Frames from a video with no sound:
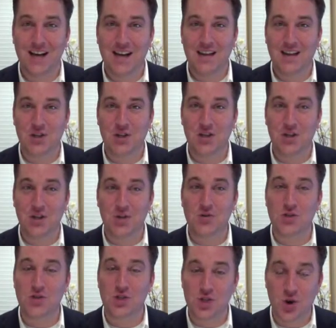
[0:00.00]
that she had
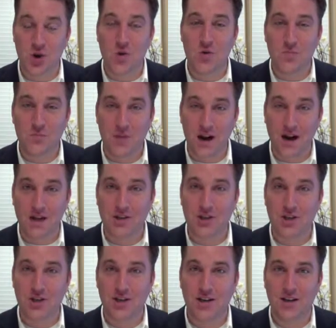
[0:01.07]
used so
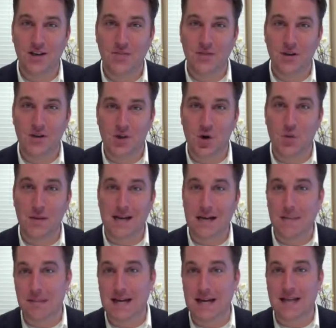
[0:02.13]
many
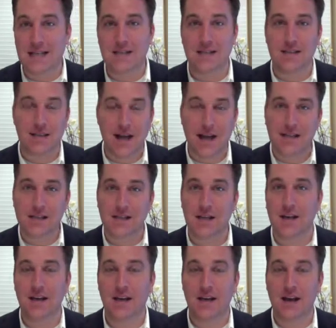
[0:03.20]
minutes and texting
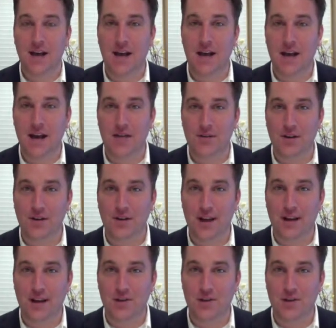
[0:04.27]
and everything.